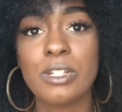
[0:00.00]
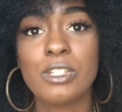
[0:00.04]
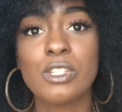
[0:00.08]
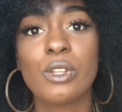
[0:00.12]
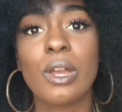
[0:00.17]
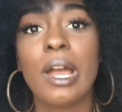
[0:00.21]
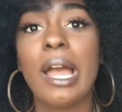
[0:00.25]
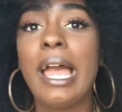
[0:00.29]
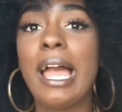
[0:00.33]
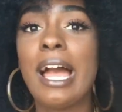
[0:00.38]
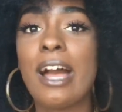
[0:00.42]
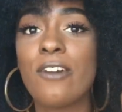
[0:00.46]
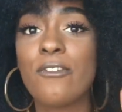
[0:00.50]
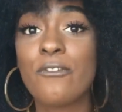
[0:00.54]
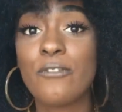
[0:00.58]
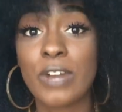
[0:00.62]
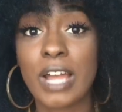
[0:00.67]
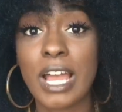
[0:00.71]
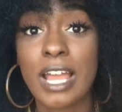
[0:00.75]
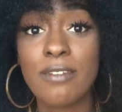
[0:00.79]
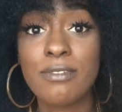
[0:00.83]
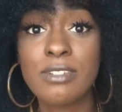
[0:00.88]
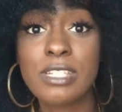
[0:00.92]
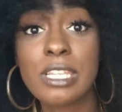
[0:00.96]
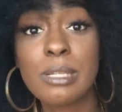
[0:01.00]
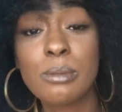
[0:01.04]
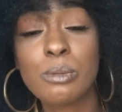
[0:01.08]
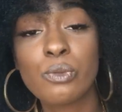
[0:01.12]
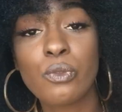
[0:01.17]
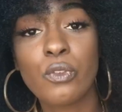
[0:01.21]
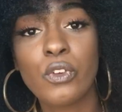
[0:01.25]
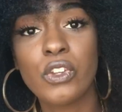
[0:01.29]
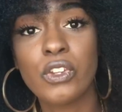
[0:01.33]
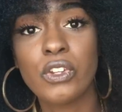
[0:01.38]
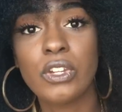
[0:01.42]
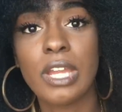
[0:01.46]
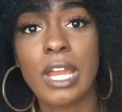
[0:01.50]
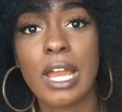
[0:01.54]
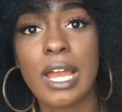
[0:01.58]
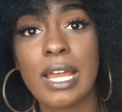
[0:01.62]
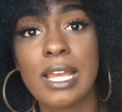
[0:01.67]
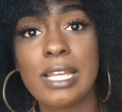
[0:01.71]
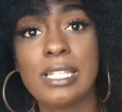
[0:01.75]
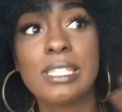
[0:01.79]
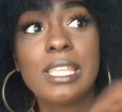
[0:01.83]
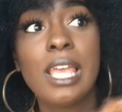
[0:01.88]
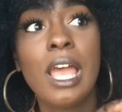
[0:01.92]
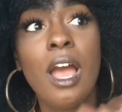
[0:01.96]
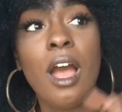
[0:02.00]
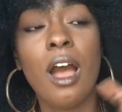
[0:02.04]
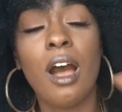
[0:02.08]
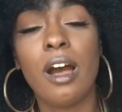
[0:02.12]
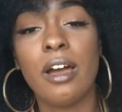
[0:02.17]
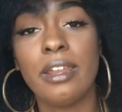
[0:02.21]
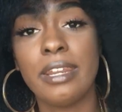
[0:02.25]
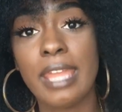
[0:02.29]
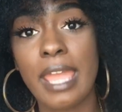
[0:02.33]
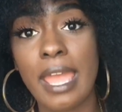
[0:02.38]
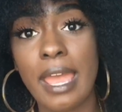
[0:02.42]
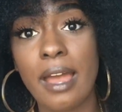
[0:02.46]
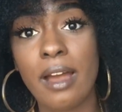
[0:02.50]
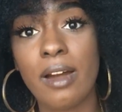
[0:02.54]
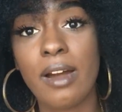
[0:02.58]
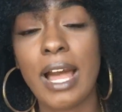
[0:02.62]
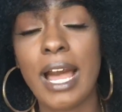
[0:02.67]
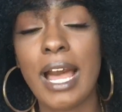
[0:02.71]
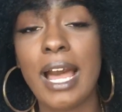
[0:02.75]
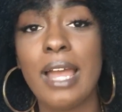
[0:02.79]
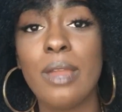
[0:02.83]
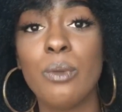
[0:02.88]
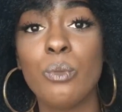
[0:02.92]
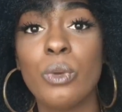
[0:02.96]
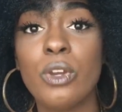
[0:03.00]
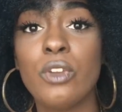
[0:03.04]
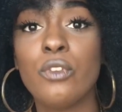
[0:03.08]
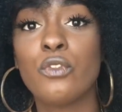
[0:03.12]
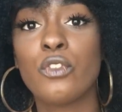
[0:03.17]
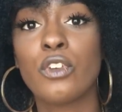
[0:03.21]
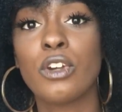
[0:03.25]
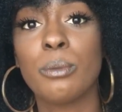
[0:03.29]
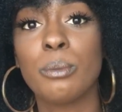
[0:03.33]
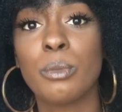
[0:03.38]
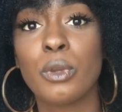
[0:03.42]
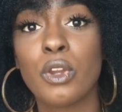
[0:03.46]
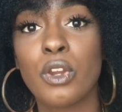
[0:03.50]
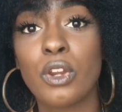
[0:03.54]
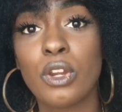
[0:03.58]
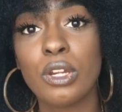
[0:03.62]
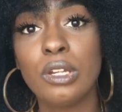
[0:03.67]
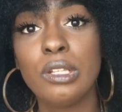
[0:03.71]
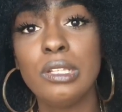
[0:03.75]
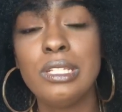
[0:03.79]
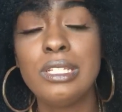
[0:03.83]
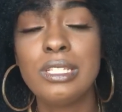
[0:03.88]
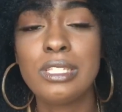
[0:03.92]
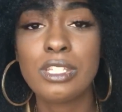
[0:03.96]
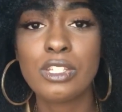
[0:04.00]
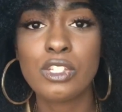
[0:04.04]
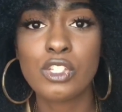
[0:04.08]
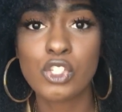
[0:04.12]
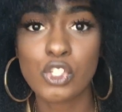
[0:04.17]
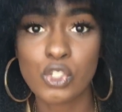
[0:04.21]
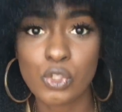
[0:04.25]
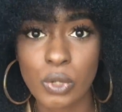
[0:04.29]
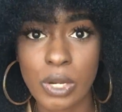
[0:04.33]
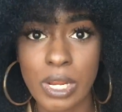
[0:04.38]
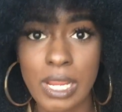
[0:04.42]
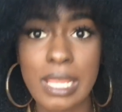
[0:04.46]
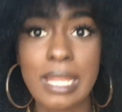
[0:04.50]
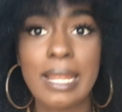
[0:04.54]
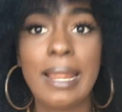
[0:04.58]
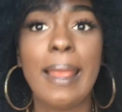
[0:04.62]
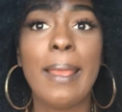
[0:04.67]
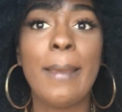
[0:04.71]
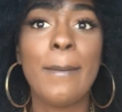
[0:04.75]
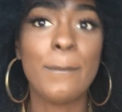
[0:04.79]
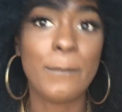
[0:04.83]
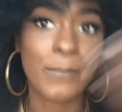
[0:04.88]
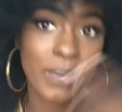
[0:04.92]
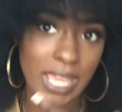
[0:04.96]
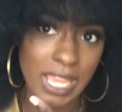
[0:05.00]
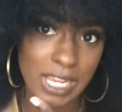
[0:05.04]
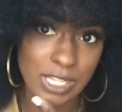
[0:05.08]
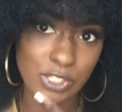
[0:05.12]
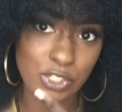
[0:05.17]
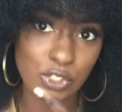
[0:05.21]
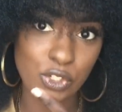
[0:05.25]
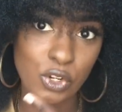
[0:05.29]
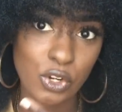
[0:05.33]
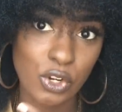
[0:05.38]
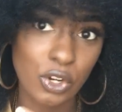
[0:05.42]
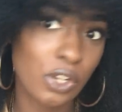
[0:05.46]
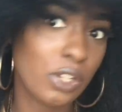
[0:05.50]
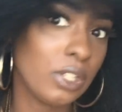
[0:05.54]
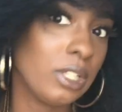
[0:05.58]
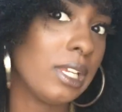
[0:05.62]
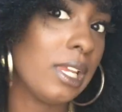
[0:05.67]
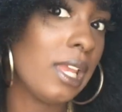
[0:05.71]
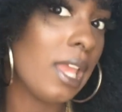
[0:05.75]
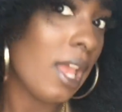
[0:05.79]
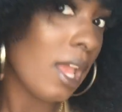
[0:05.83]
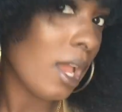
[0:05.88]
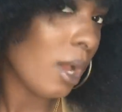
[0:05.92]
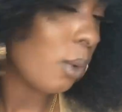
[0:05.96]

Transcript: So I have 5 tips for you guys on how I went from curly to straight and back to curly